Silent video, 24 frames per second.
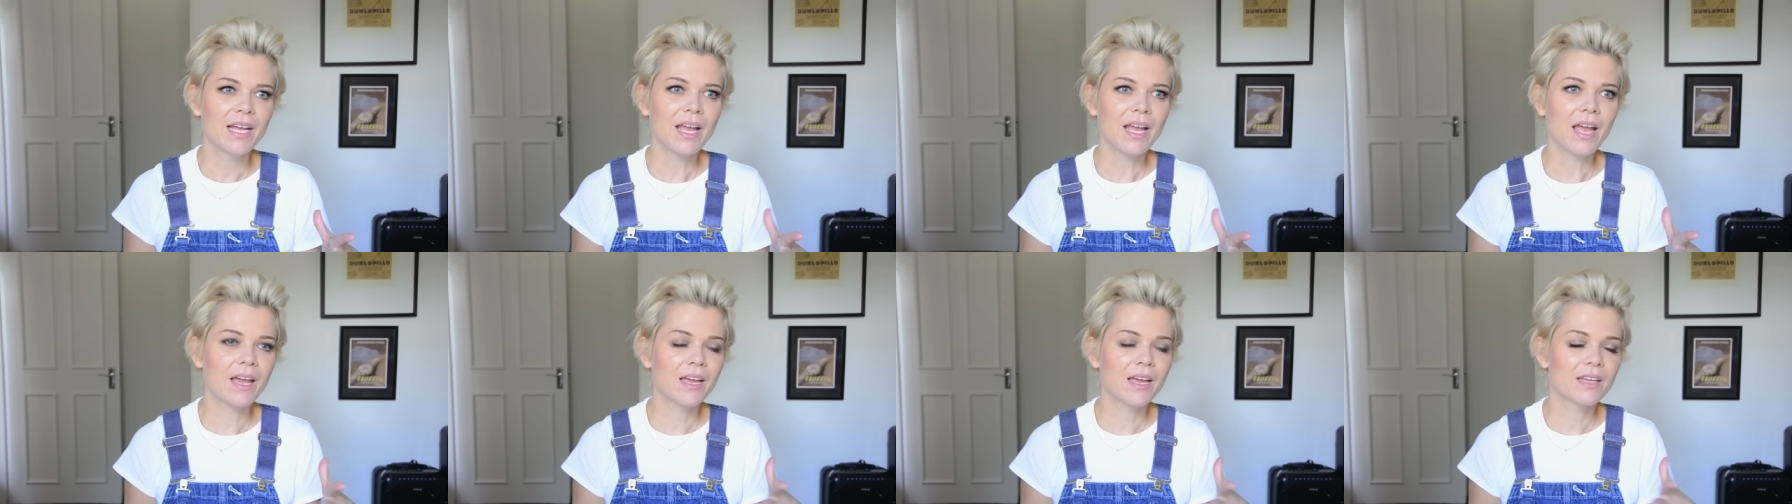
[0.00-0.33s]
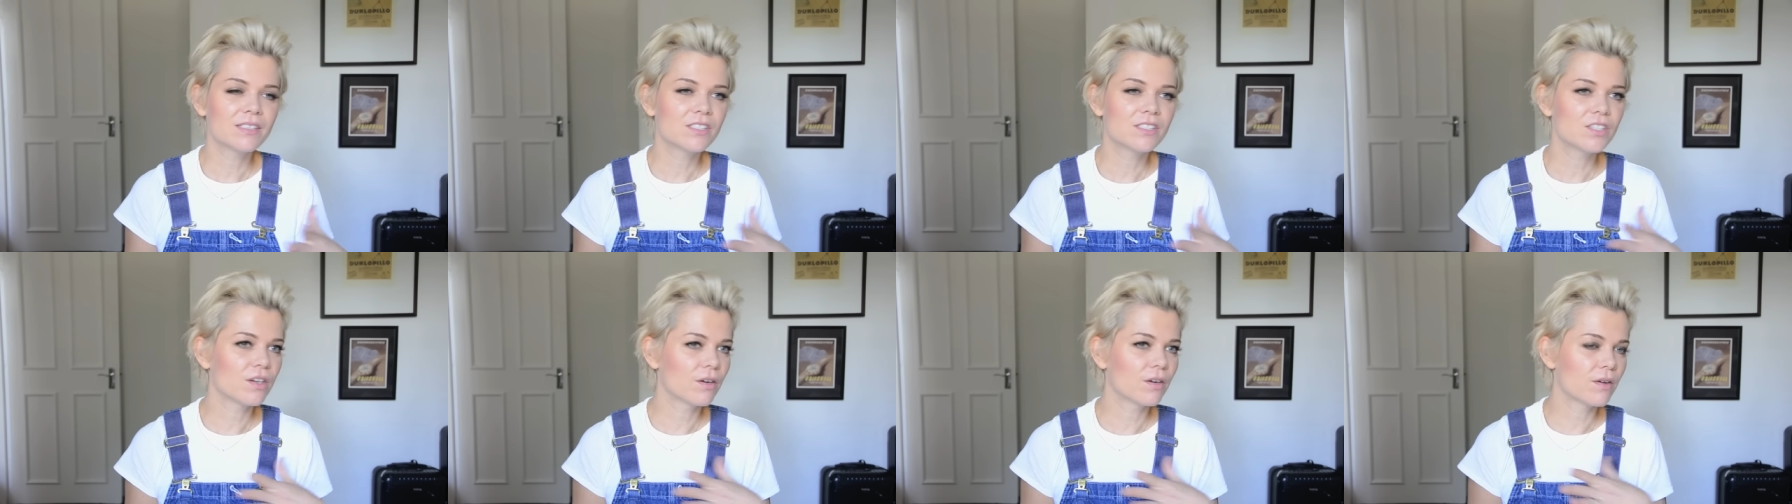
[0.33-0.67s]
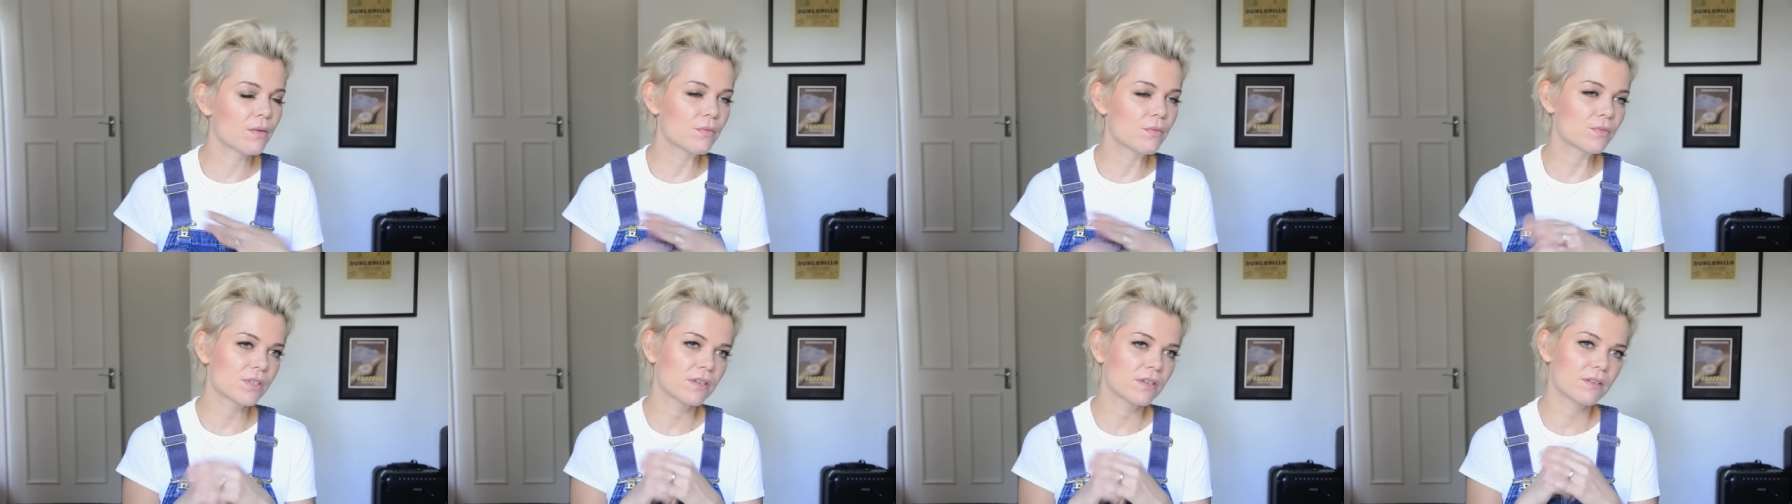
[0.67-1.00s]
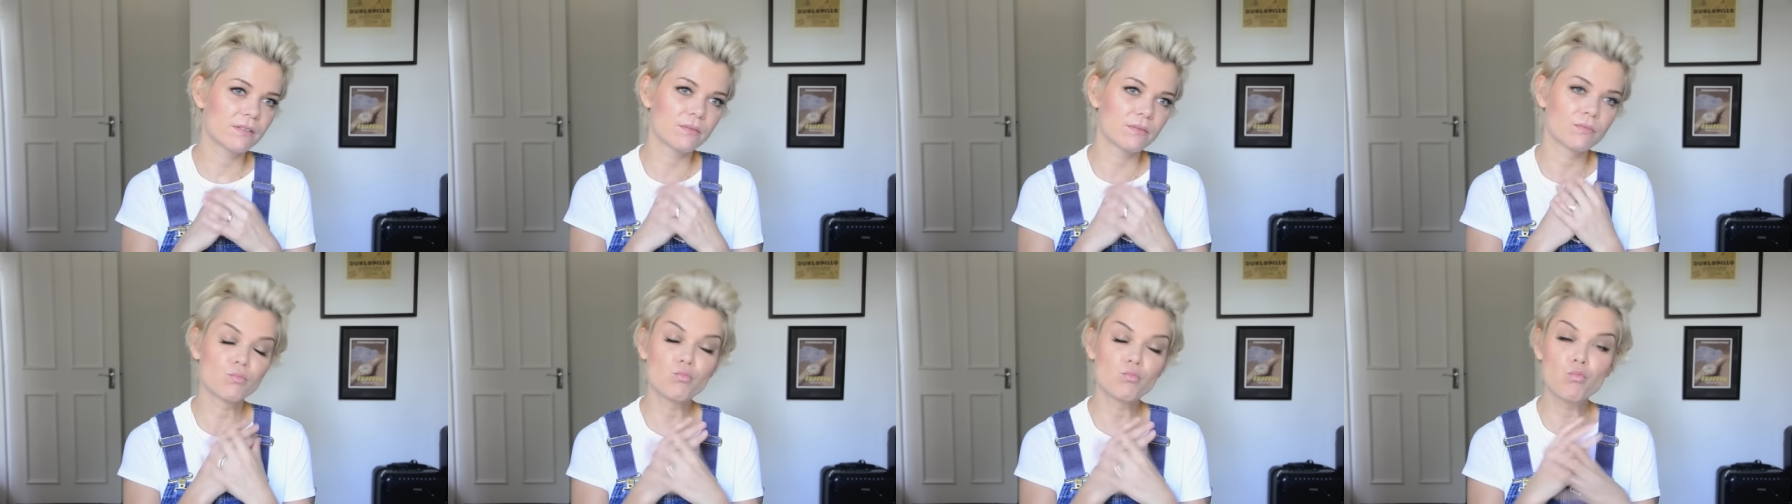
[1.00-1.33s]
And you know, it was
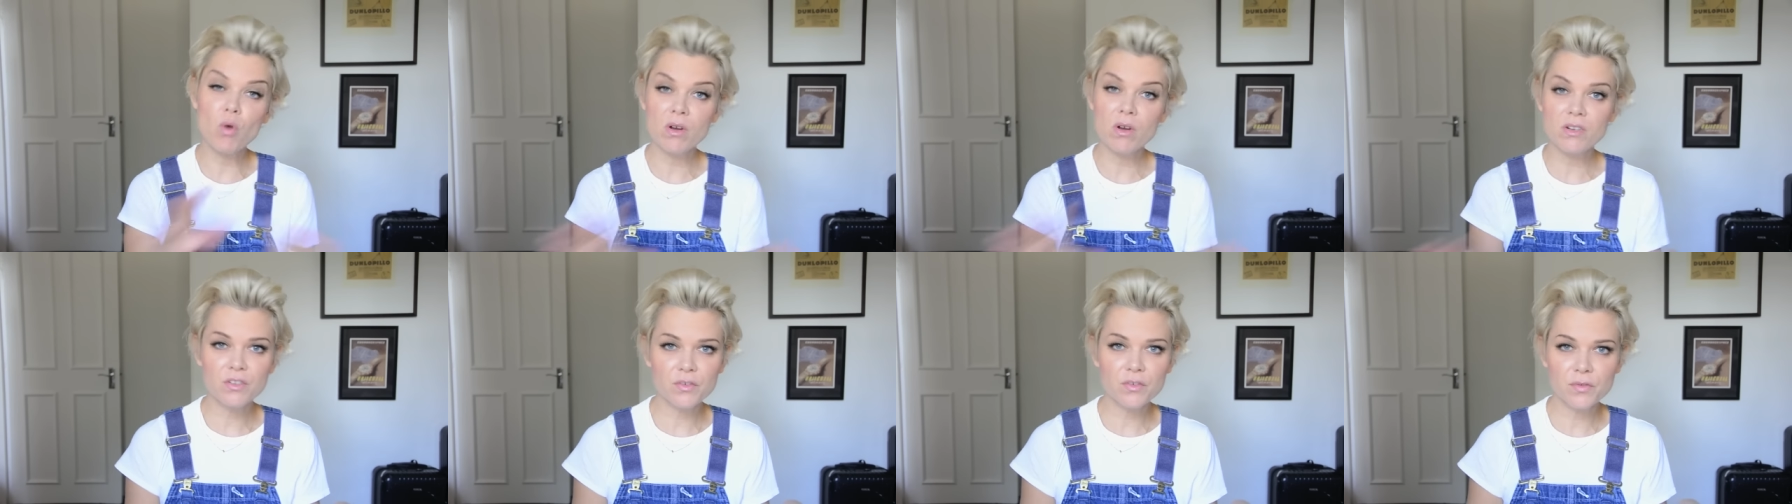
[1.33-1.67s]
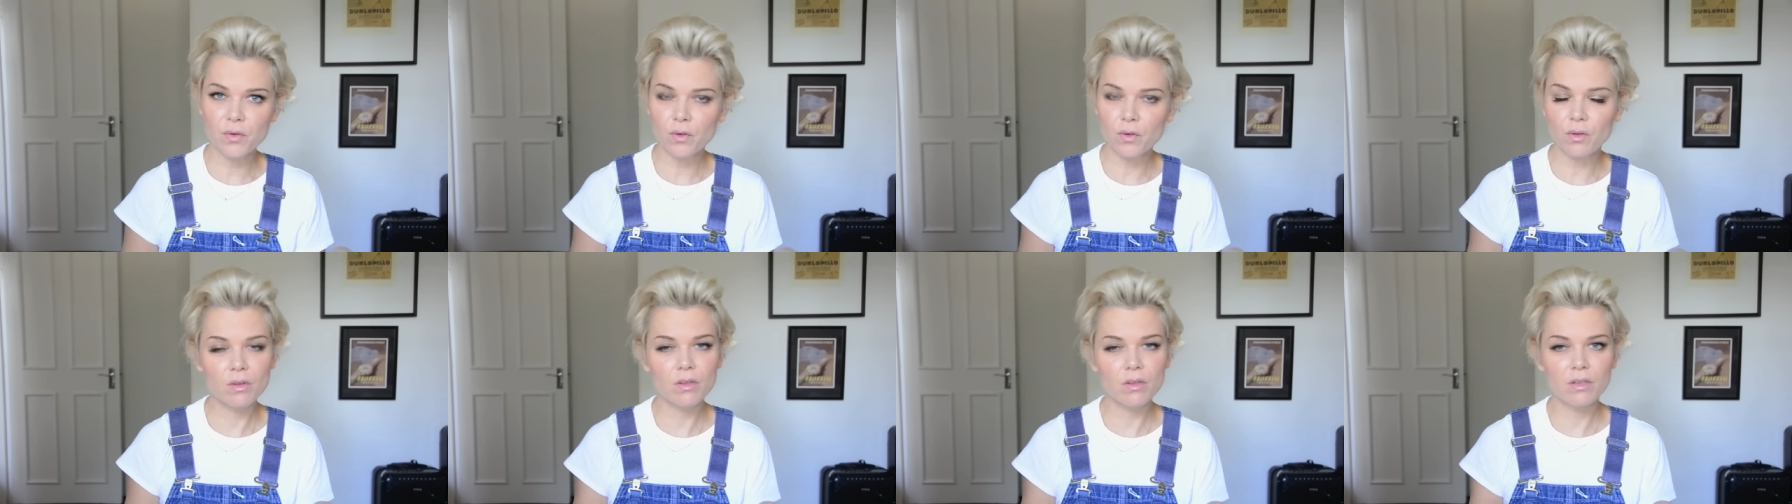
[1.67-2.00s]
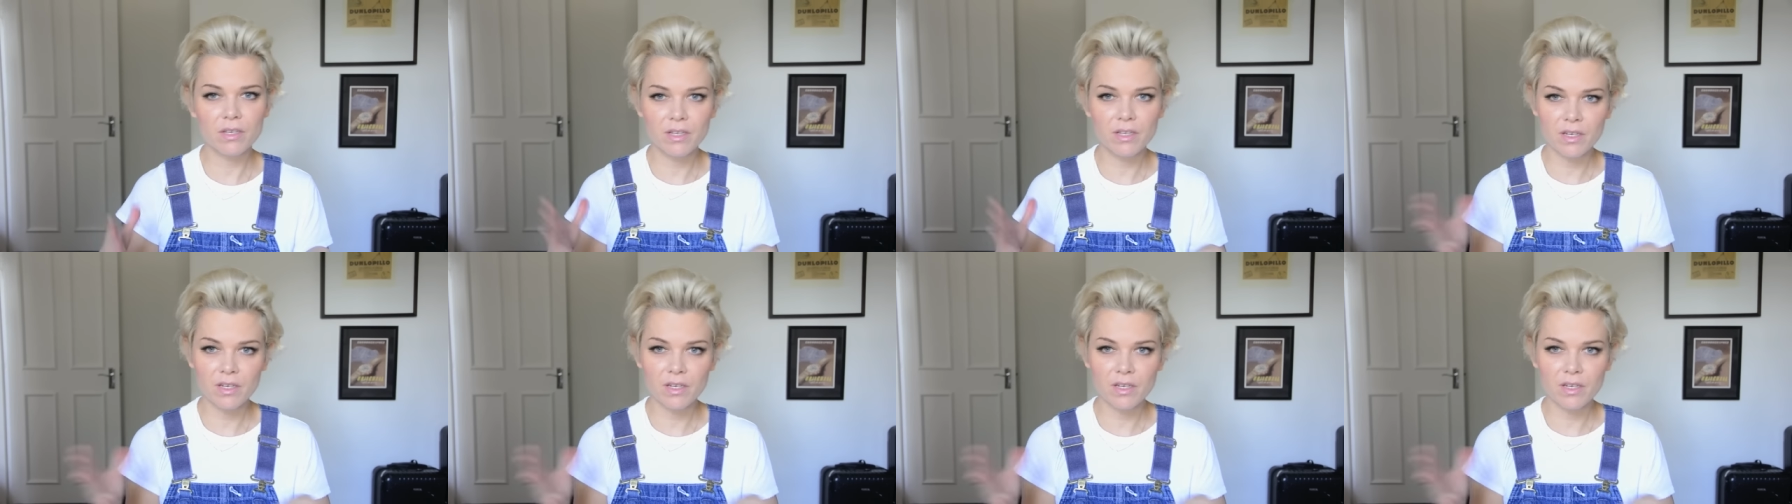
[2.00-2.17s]
a wonderful,